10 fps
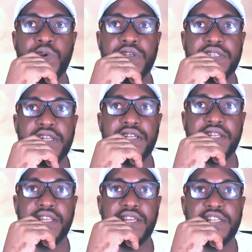ways that
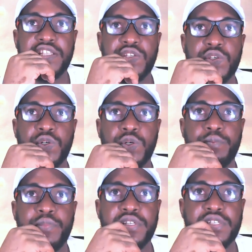they get your
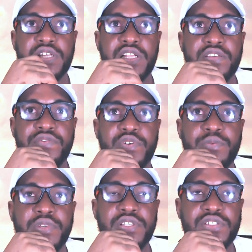personal
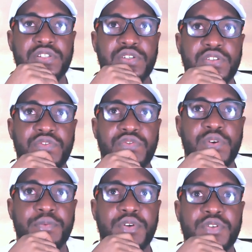information
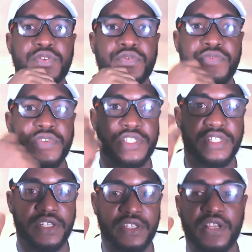from. Also
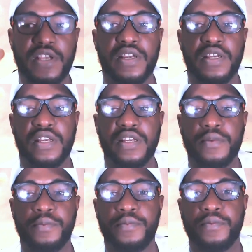phishing,
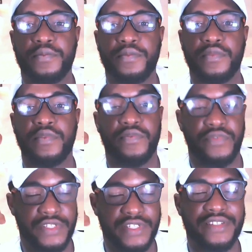um,
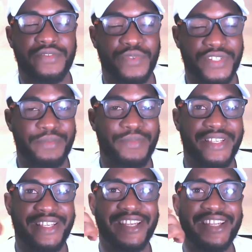phishing with the
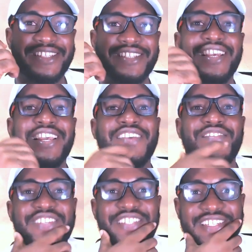PH,
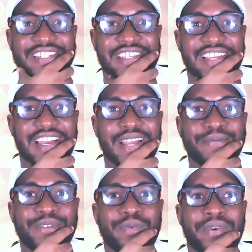phishing
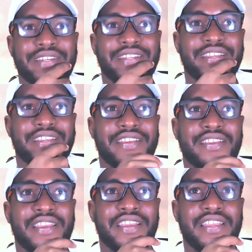scams where
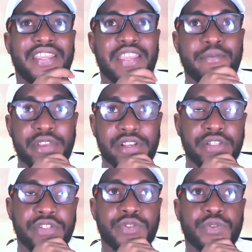they
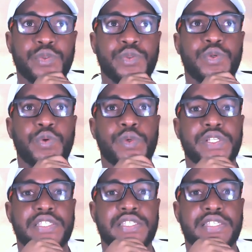email you
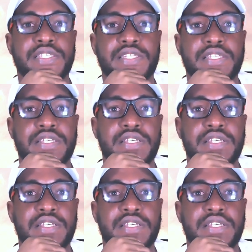with